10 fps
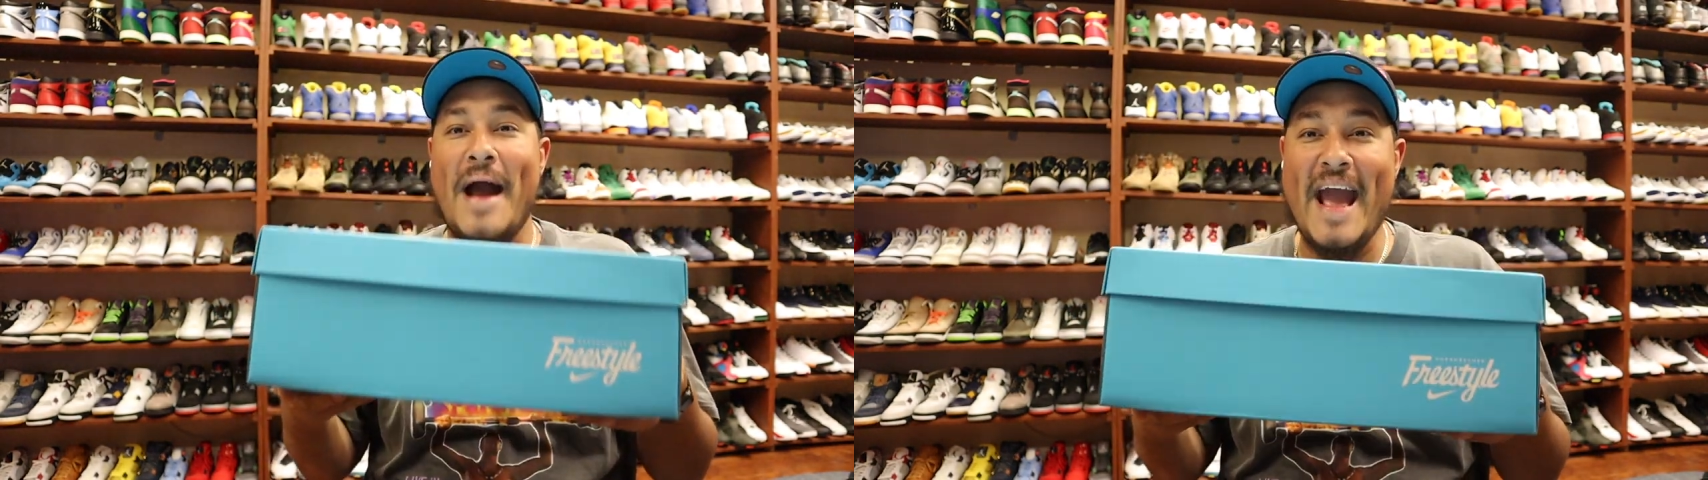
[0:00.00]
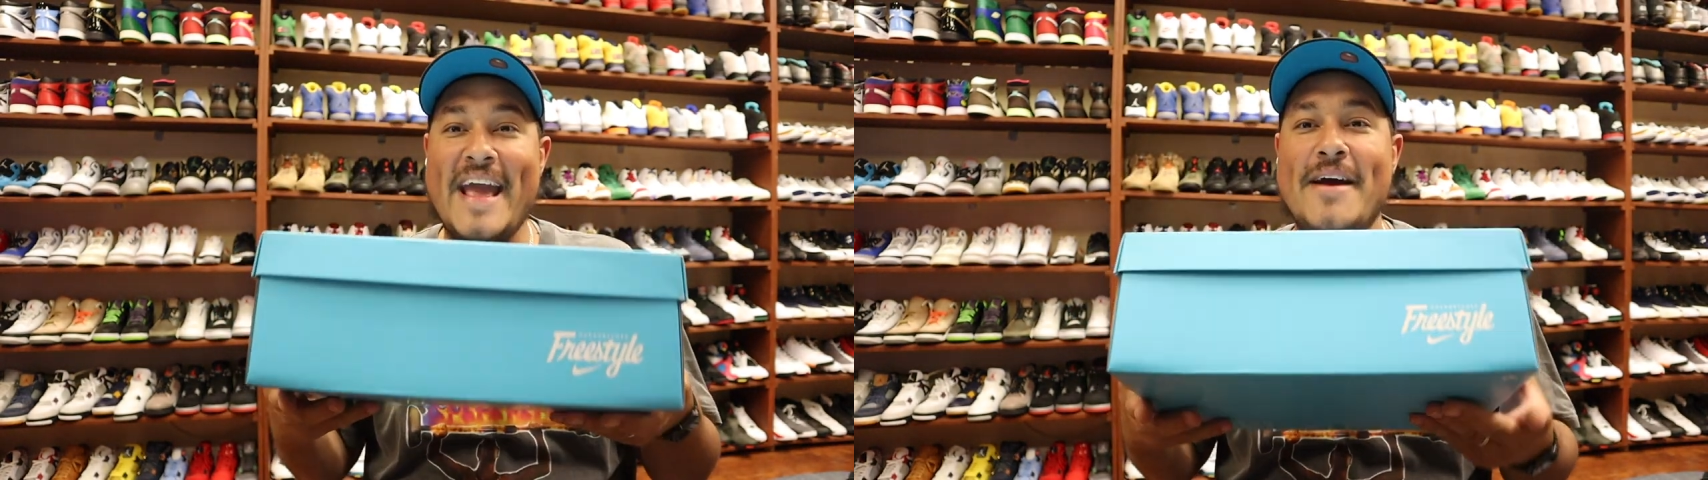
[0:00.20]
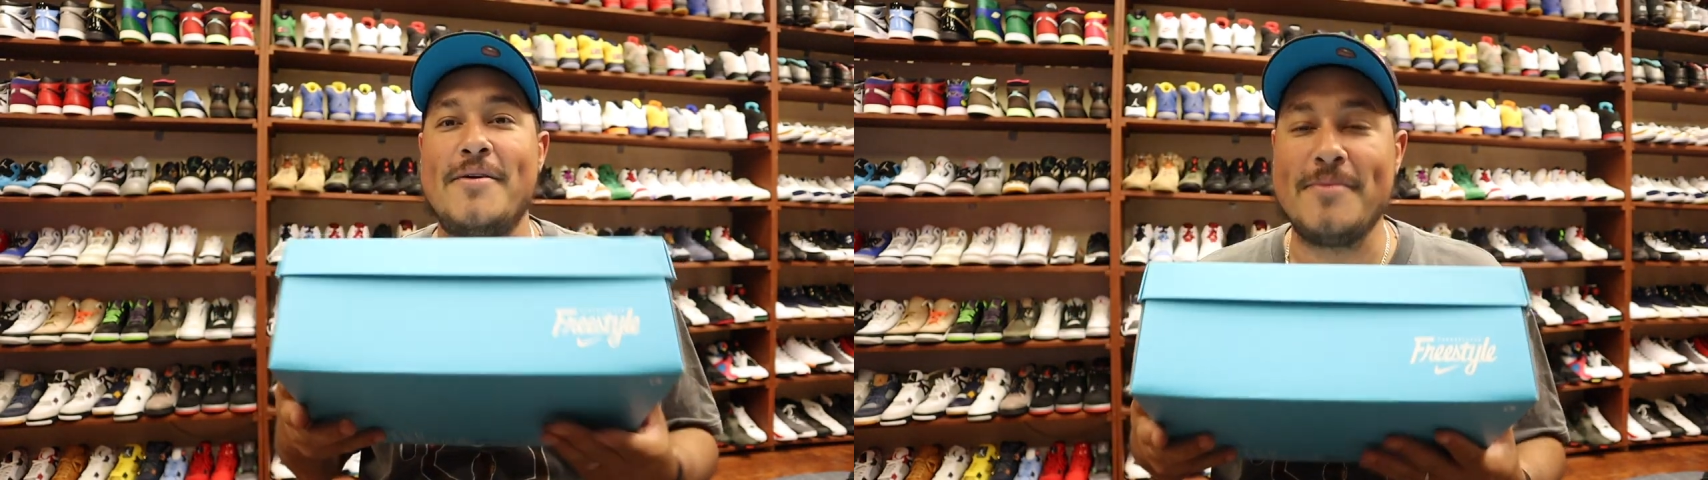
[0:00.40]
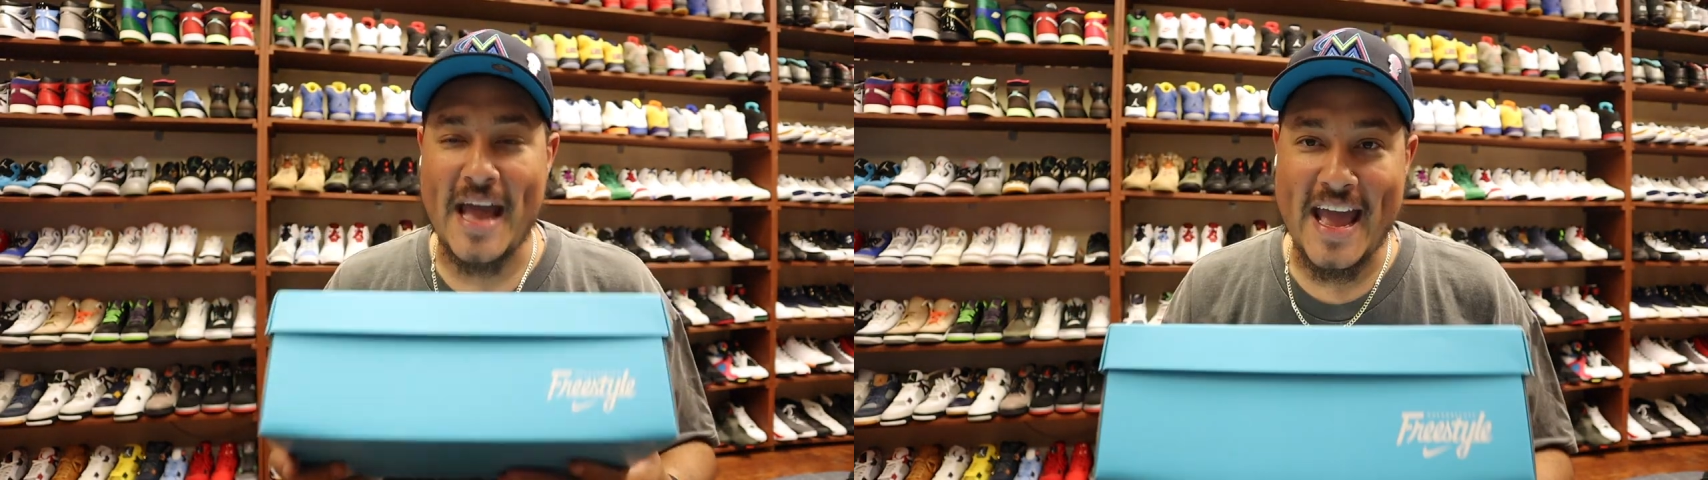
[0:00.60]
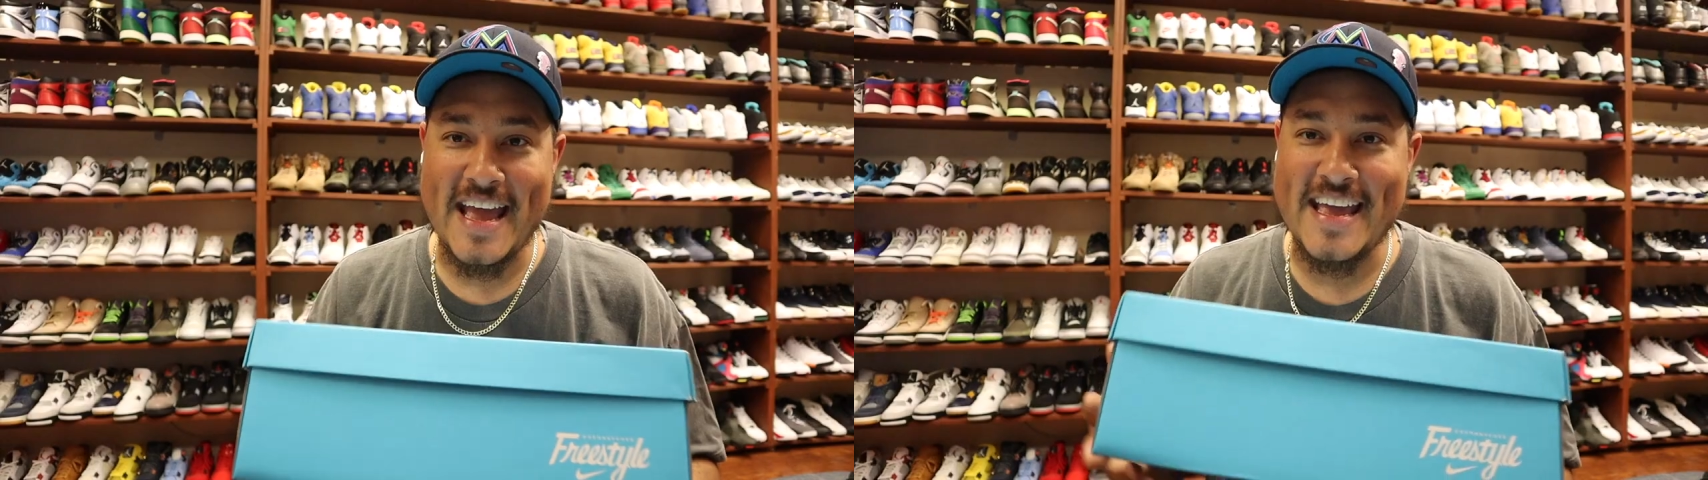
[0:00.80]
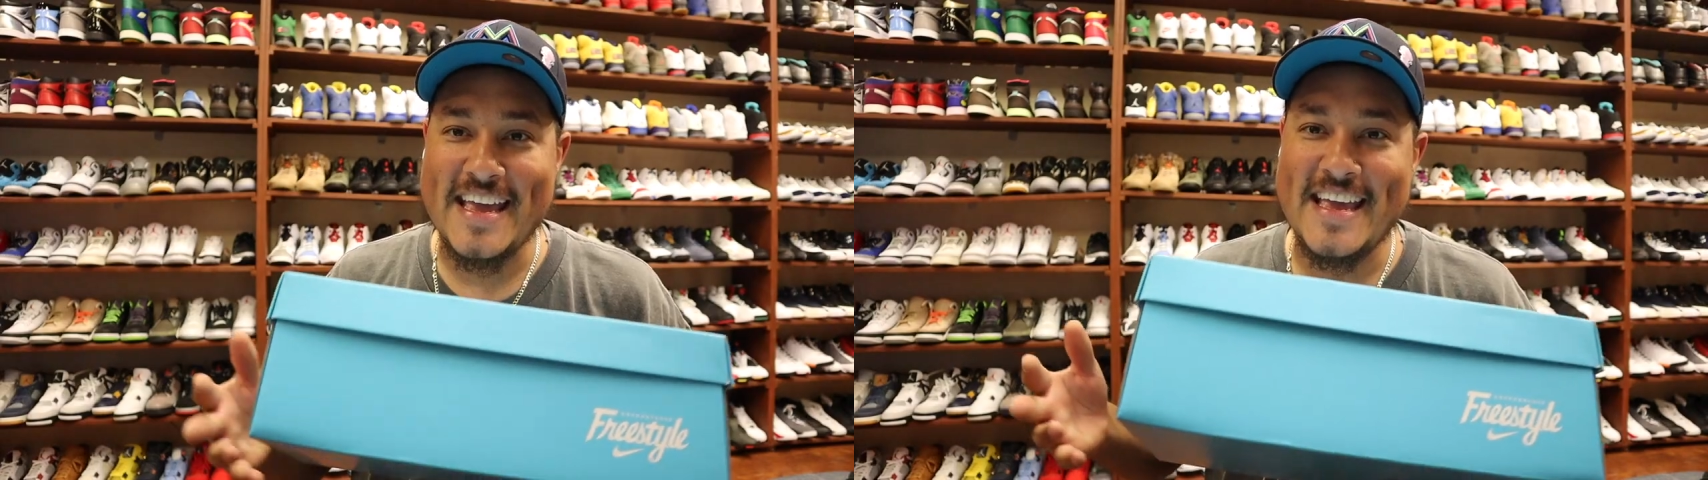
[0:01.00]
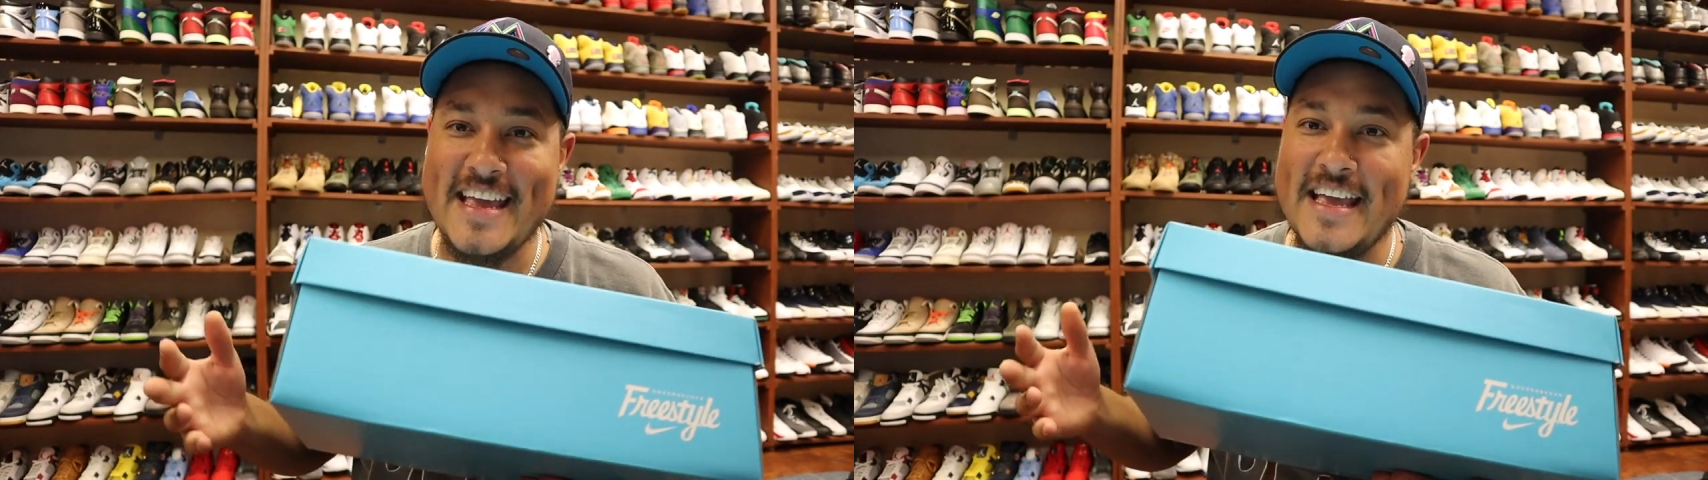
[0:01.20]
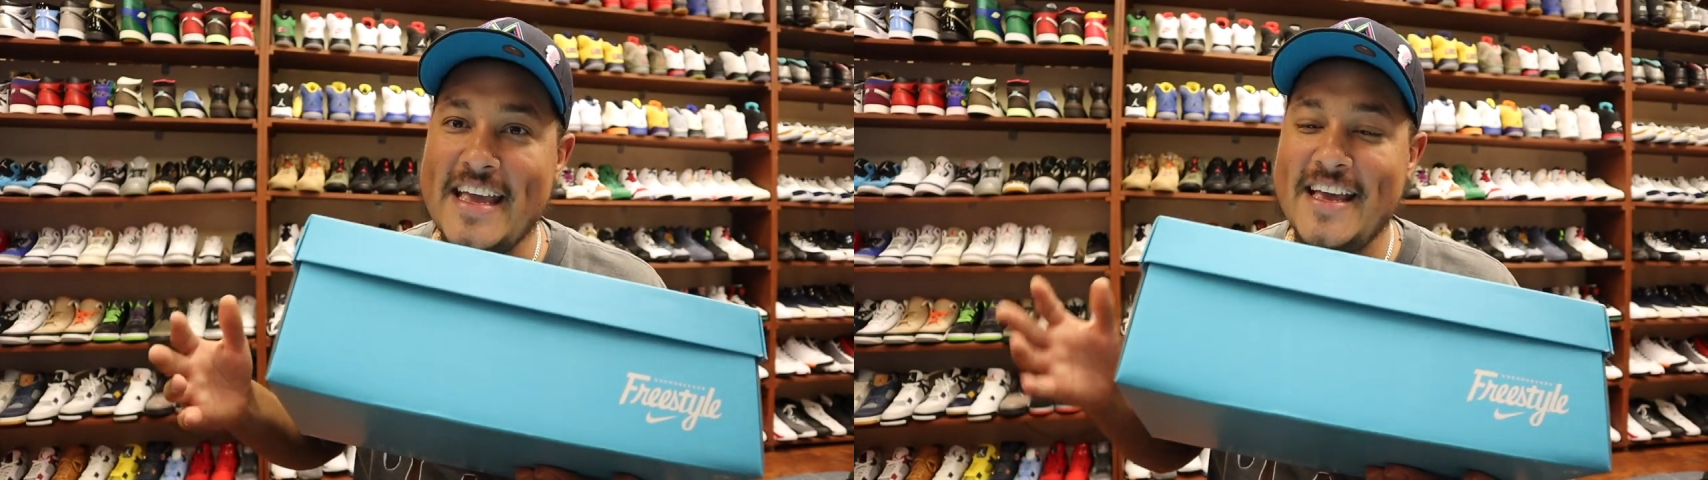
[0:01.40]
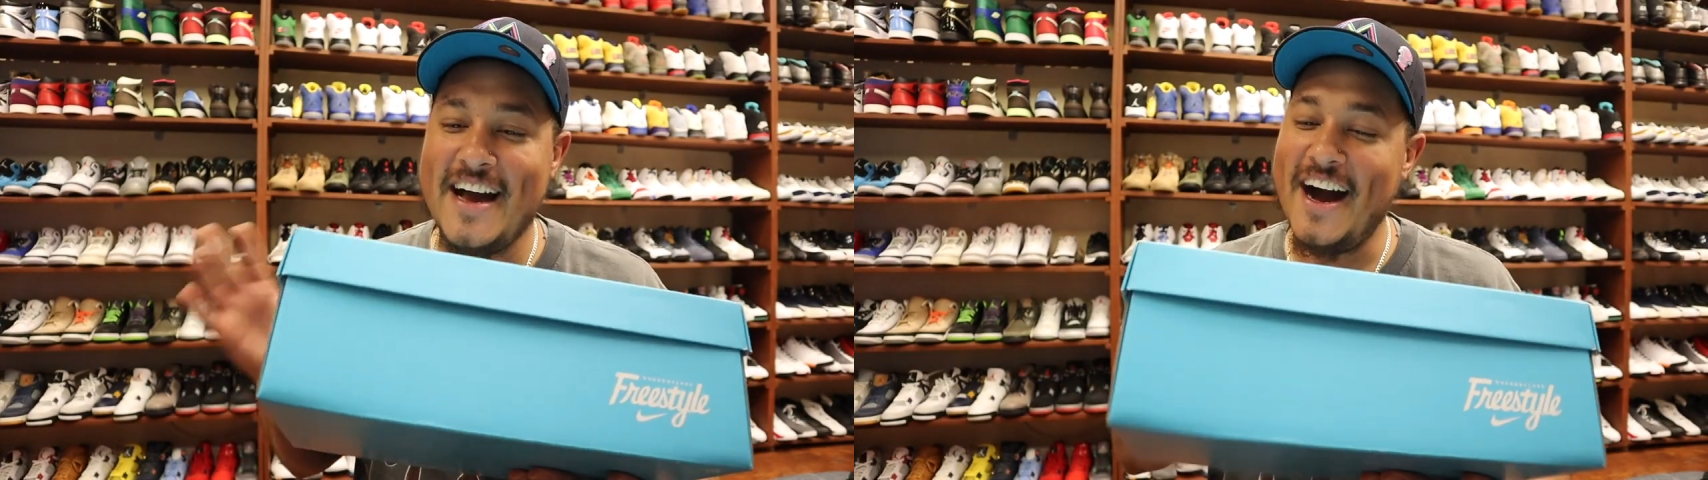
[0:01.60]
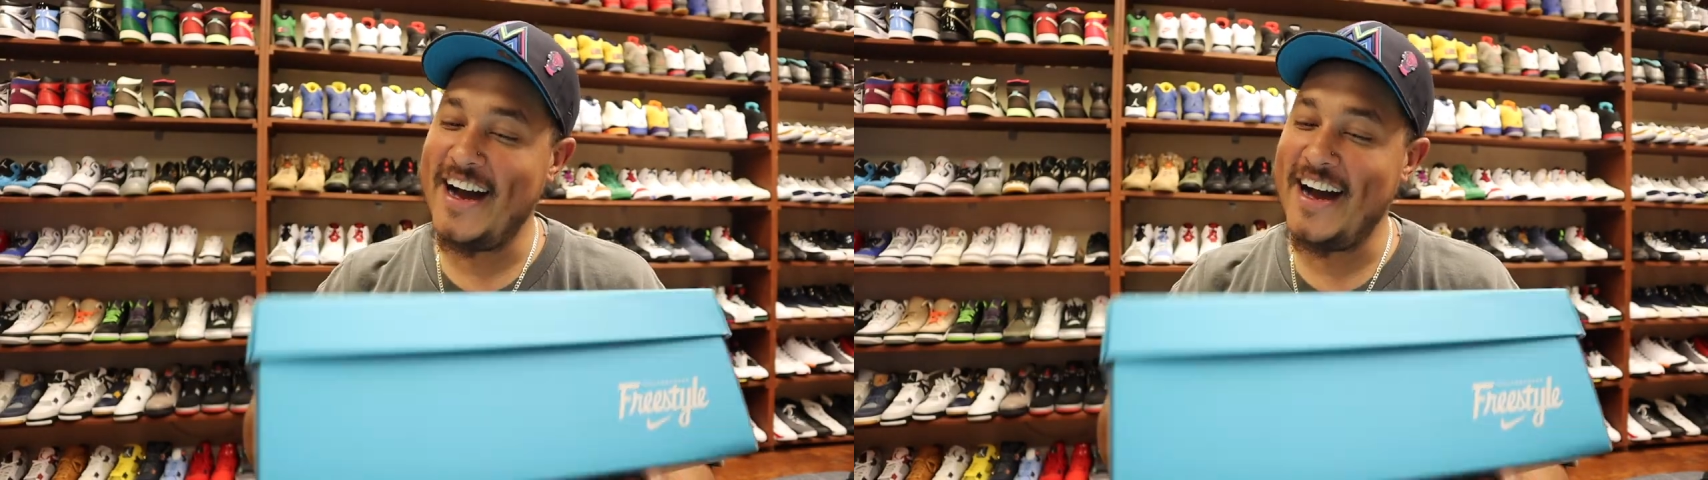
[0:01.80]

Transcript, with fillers: Bam! Hey!